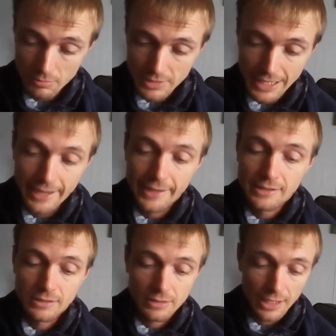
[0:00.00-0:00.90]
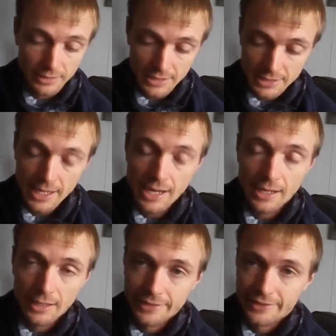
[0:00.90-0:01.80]
getting in this kit,
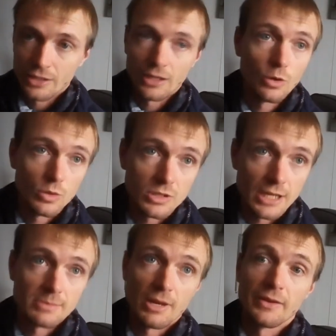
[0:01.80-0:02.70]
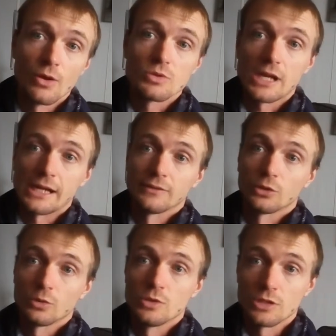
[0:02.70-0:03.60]
and I will explain those
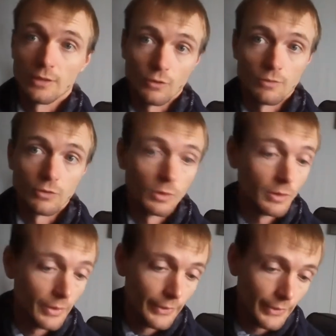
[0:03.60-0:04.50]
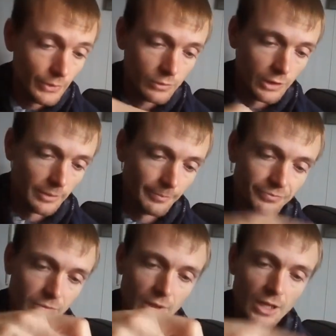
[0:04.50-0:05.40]
afterwards. I've gone through it. Right.
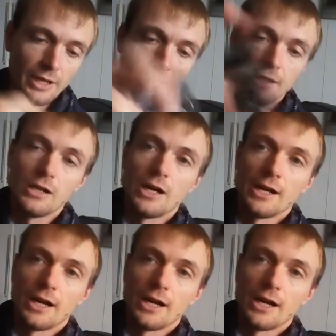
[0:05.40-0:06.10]
In here, I